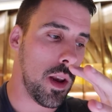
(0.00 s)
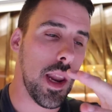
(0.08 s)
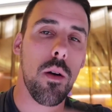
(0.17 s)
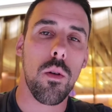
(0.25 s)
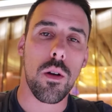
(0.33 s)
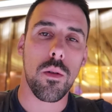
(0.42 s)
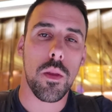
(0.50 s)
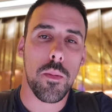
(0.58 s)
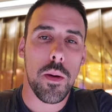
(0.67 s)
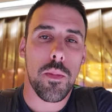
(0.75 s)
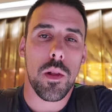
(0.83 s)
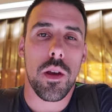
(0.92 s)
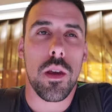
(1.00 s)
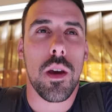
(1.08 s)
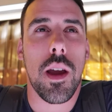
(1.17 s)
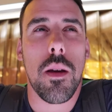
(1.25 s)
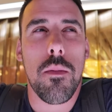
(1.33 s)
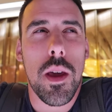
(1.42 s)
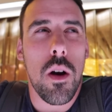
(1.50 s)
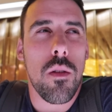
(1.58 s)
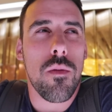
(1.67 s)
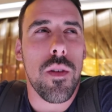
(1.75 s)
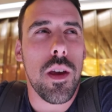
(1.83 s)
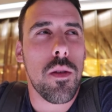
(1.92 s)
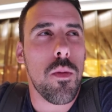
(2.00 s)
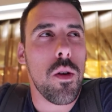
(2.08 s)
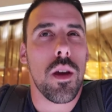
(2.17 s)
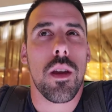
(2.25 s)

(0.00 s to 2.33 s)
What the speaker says: network with the people that you kind of meet on Facebook,